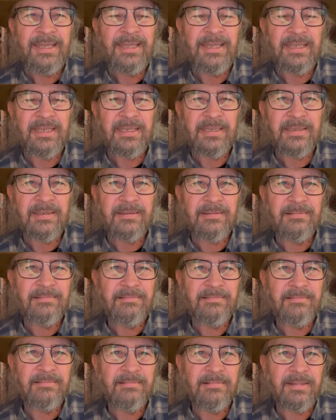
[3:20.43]
that
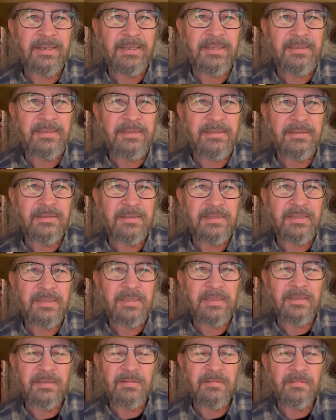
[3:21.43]
it just
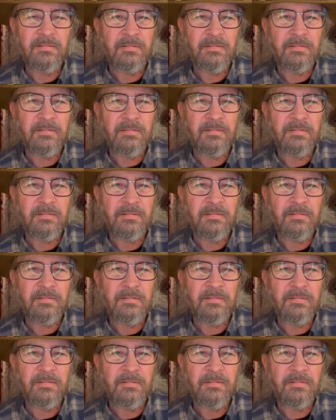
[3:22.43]
didn't